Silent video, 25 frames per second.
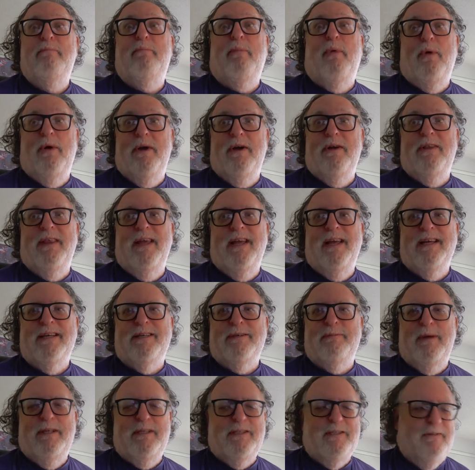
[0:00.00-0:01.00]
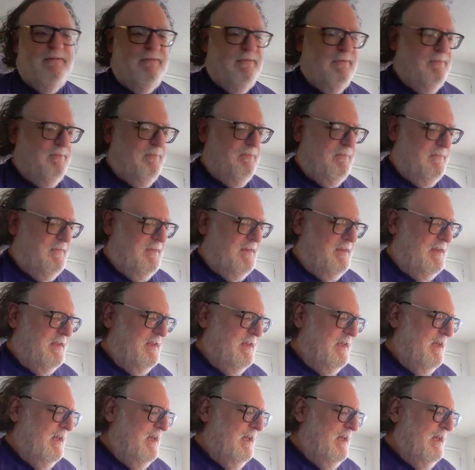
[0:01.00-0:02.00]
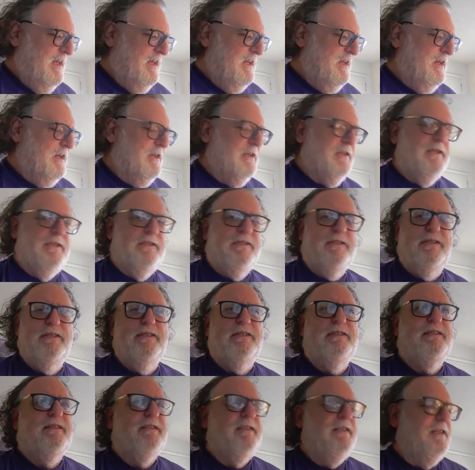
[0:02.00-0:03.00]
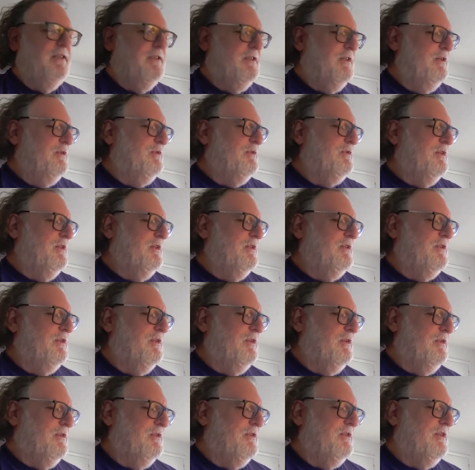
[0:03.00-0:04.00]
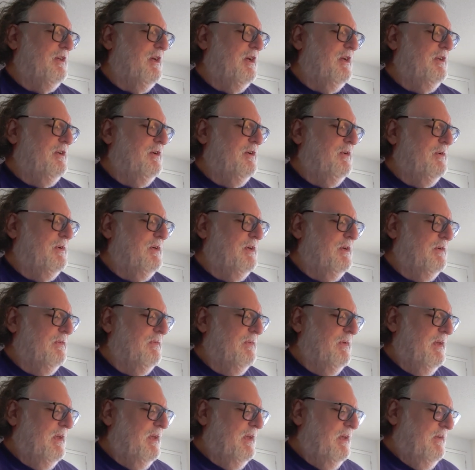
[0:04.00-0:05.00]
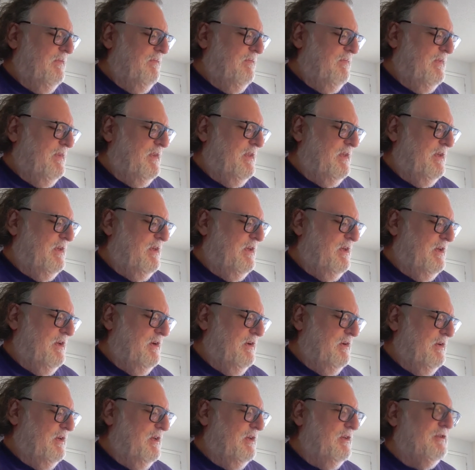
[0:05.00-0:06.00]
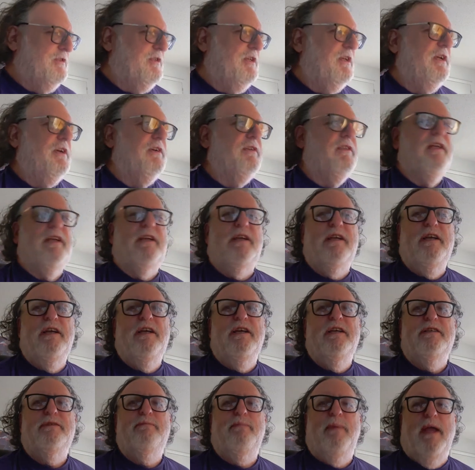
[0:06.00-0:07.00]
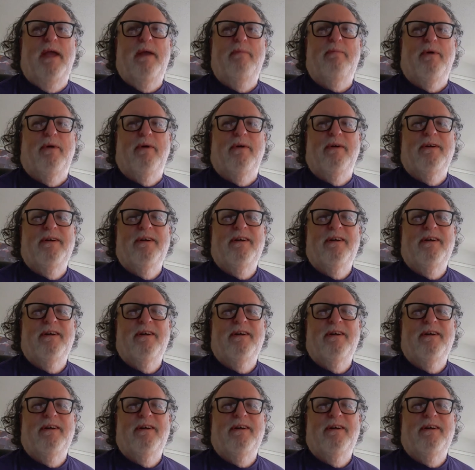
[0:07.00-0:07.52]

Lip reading: boy, are they expensive. It's interesting. Just a little side note here. you sit there and think it's paper,